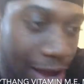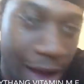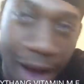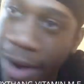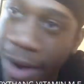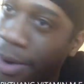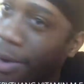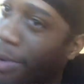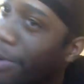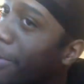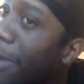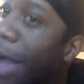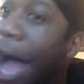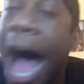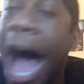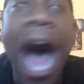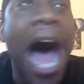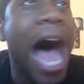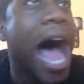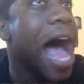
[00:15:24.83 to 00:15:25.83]
Cole.
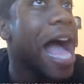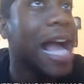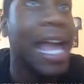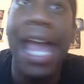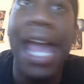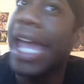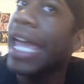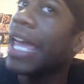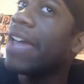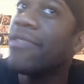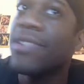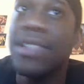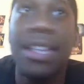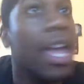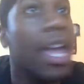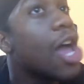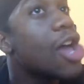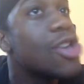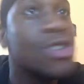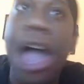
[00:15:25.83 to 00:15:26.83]
I can't even,
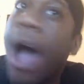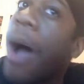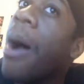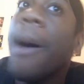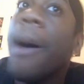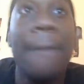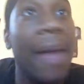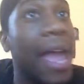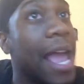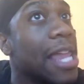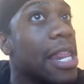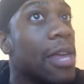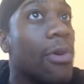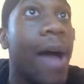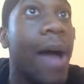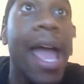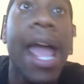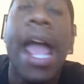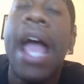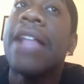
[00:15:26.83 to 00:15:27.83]
y'all. But
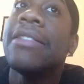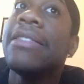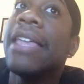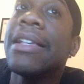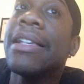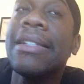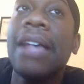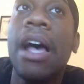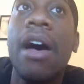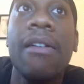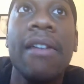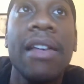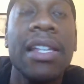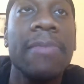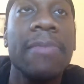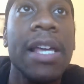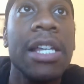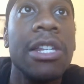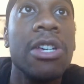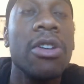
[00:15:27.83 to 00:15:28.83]
anyway, this song
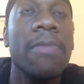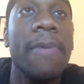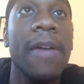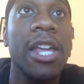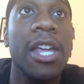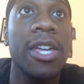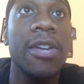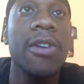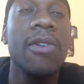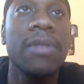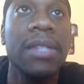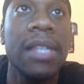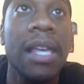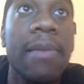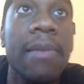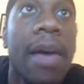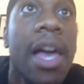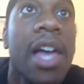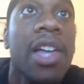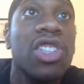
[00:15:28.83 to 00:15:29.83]
gives me a little bit of
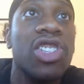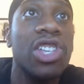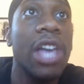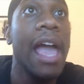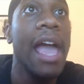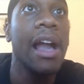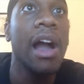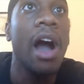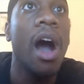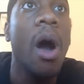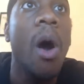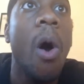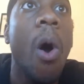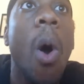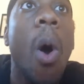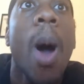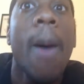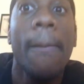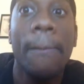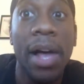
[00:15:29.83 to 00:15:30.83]
Q-Tip, J.
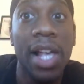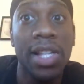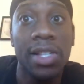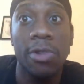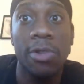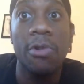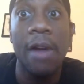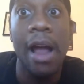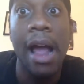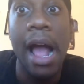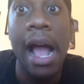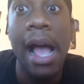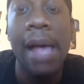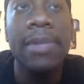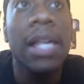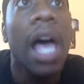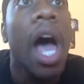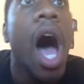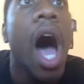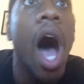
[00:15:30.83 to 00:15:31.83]
Cole, Busta
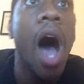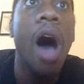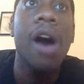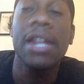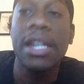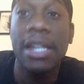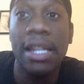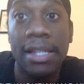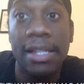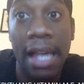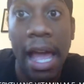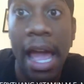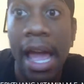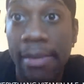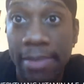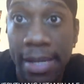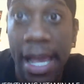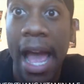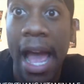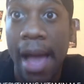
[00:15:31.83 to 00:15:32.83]
Rhymes, all in the
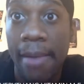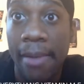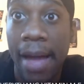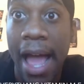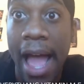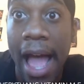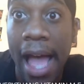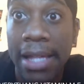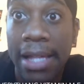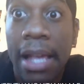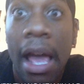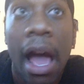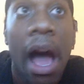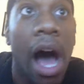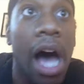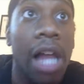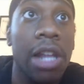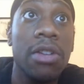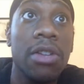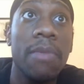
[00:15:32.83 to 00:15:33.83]
same time, guys.
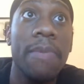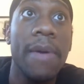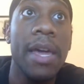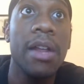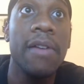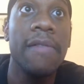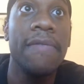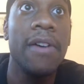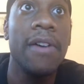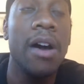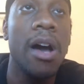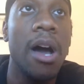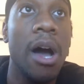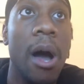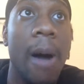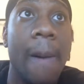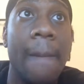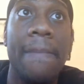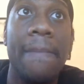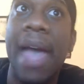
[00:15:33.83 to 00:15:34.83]
A little bit of,
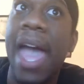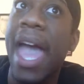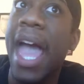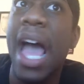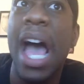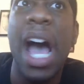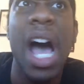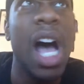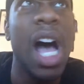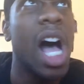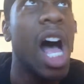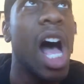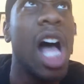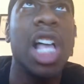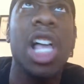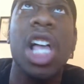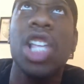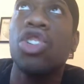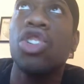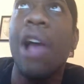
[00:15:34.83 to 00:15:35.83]

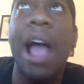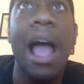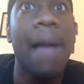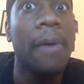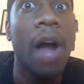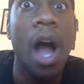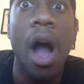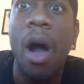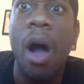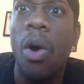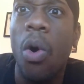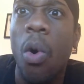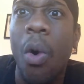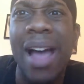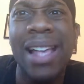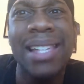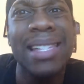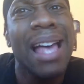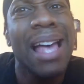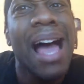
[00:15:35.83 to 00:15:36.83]
A Tribe Called
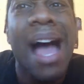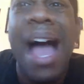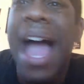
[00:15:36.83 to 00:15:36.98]
Quest.